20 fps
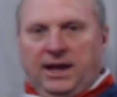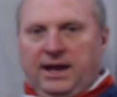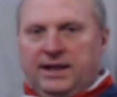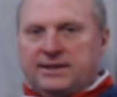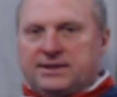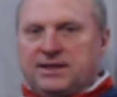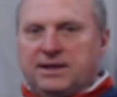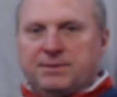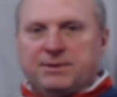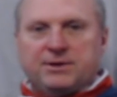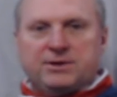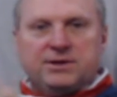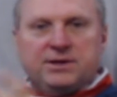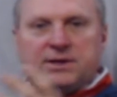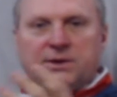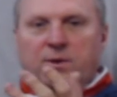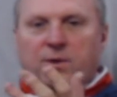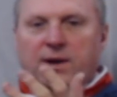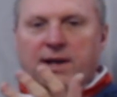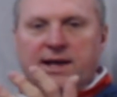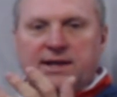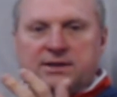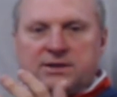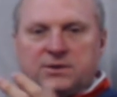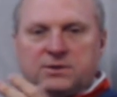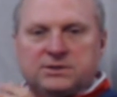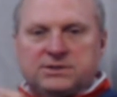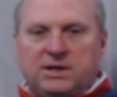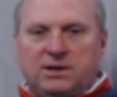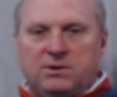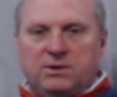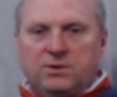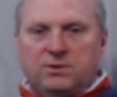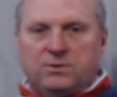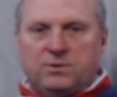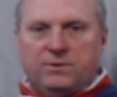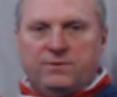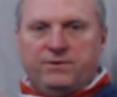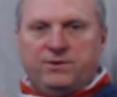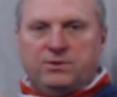Typically, what I do is I'll go
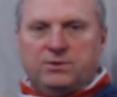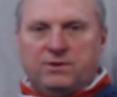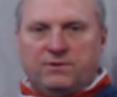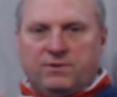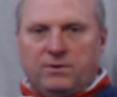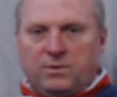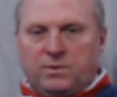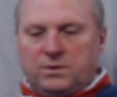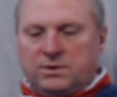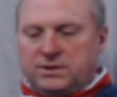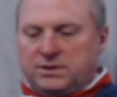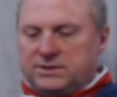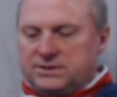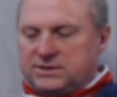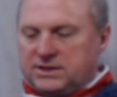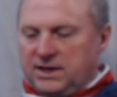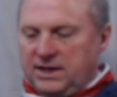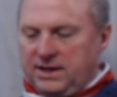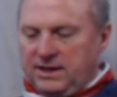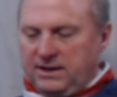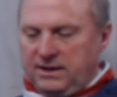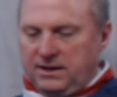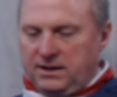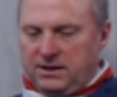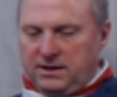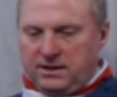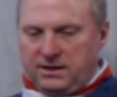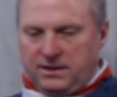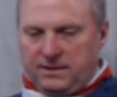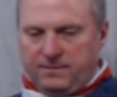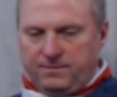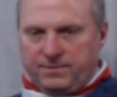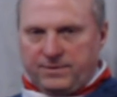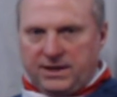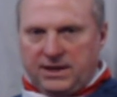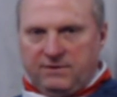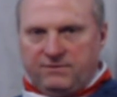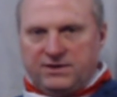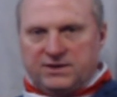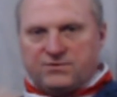through a few different ones.
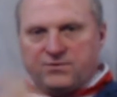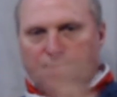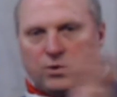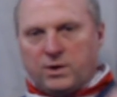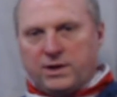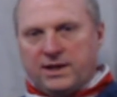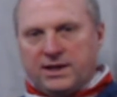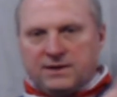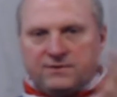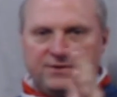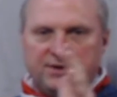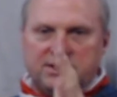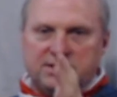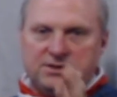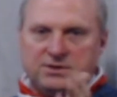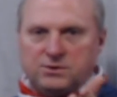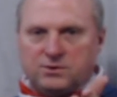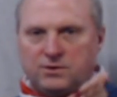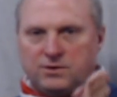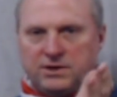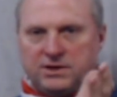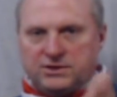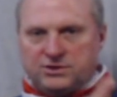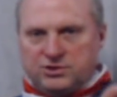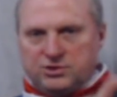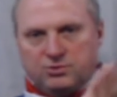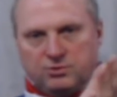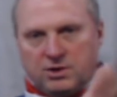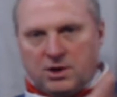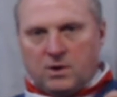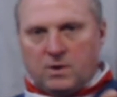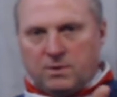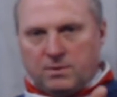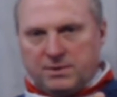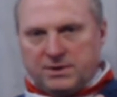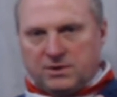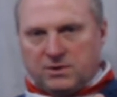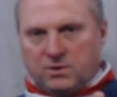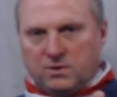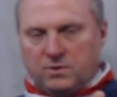If it's 48 to 52 degrees, I'm going to
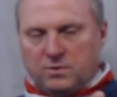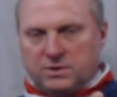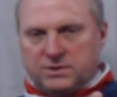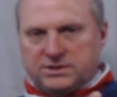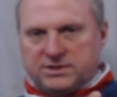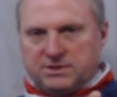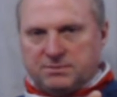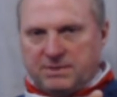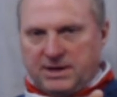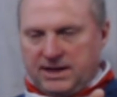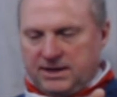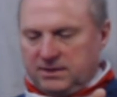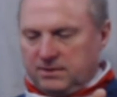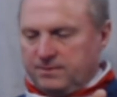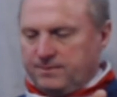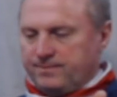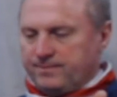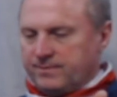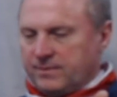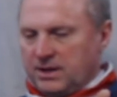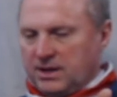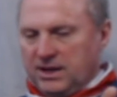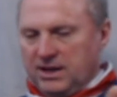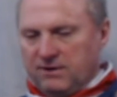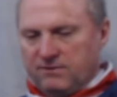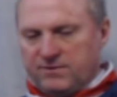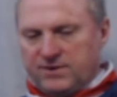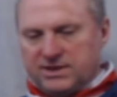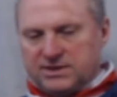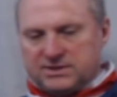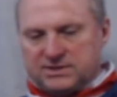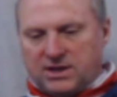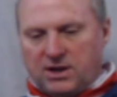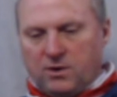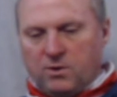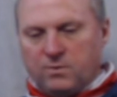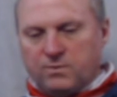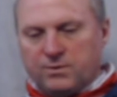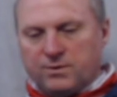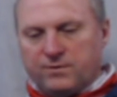be throwing a 110 Magnum. If it's
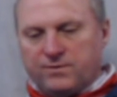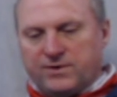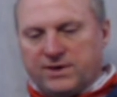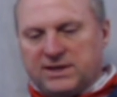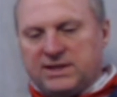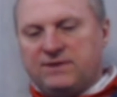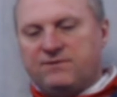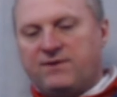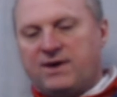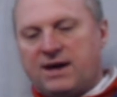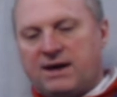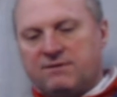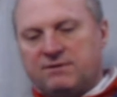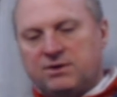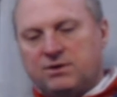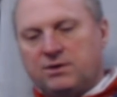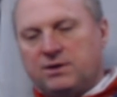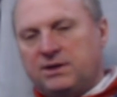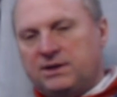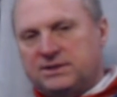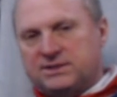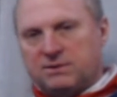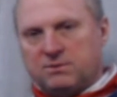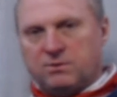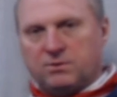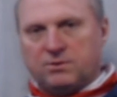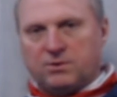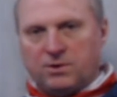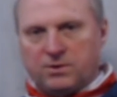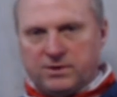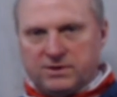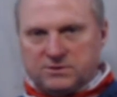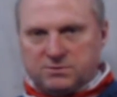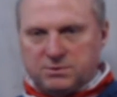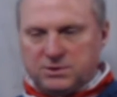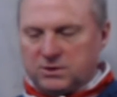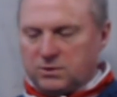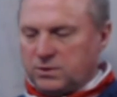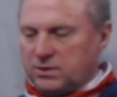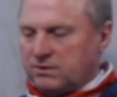over 55 degrees, I'm going to throw that
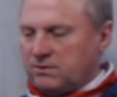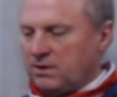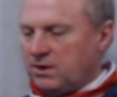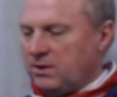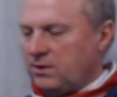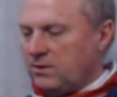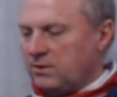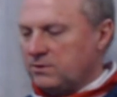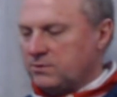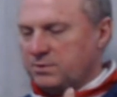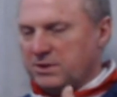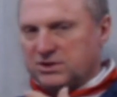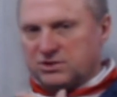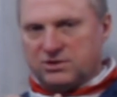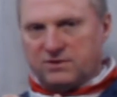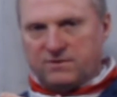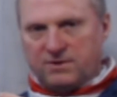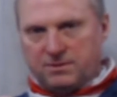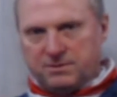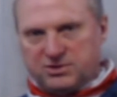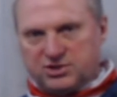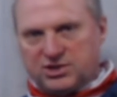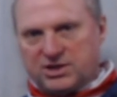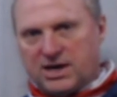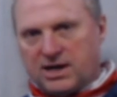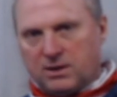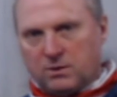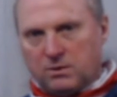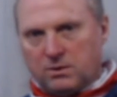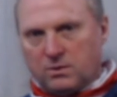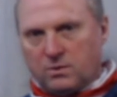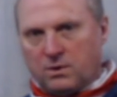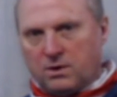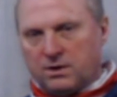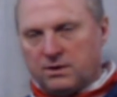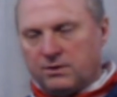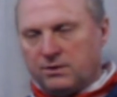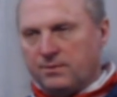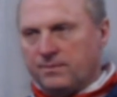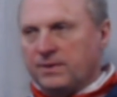Smithwick Rogue, especially if I'm in shallower
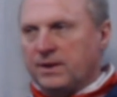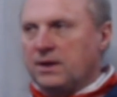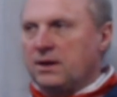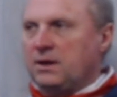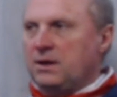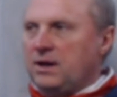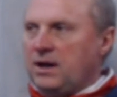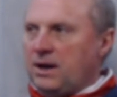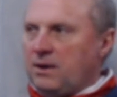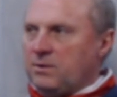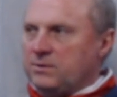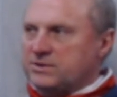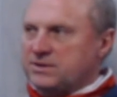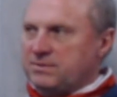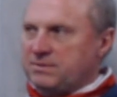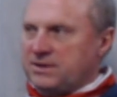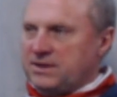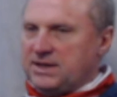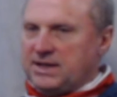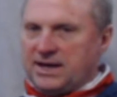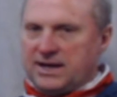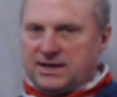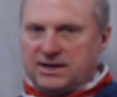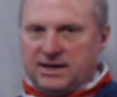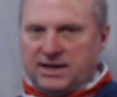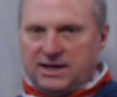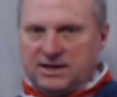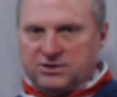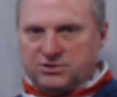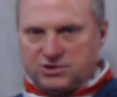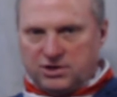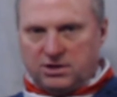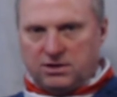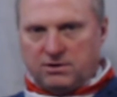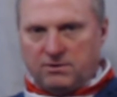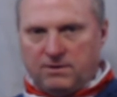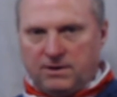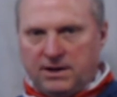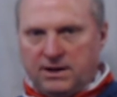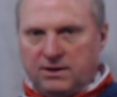water. I want something that I can kind of jerk
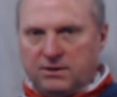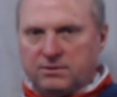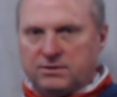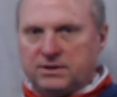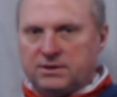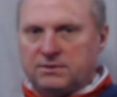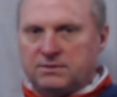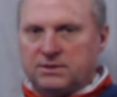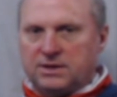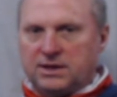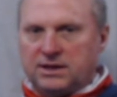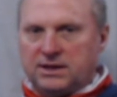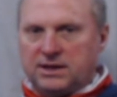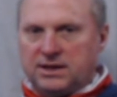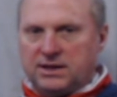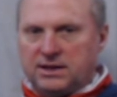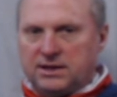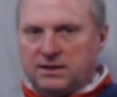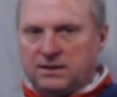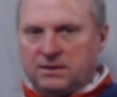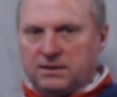around and get it